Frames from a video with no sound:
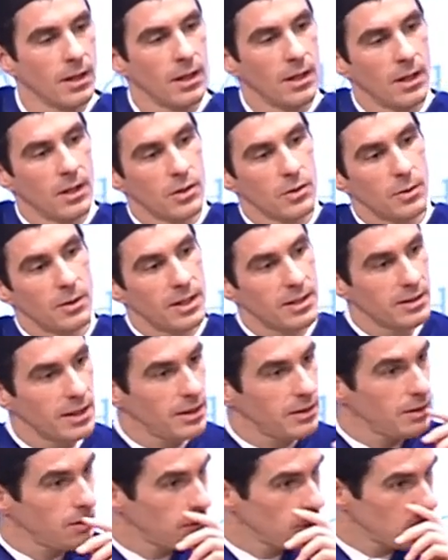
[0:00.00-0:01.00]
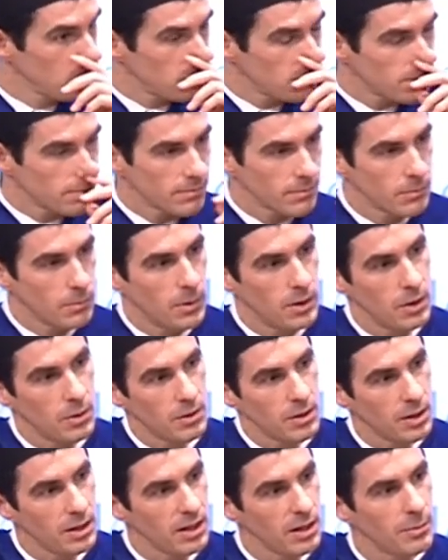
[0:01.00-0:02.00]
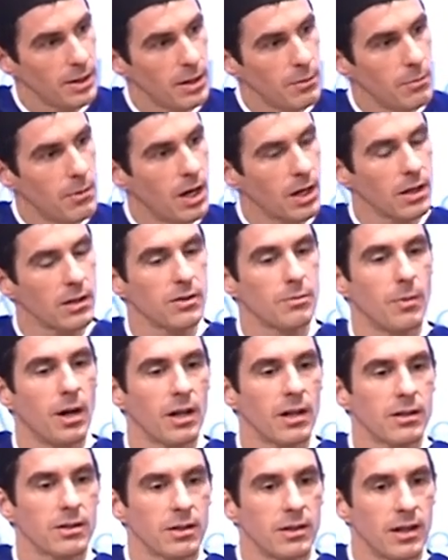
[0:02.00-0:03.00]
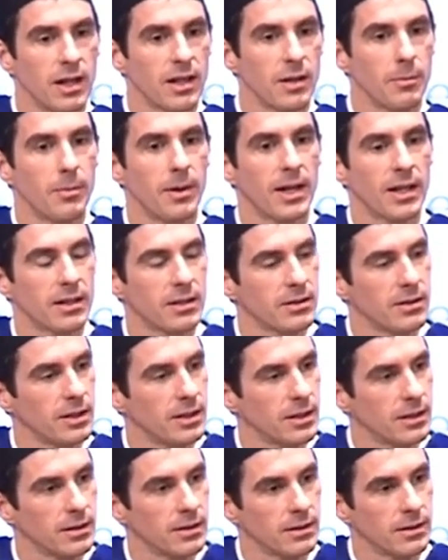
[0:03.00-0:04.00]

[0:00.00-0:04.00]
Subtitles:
So I say to you, when you think about models, models are not a panacea,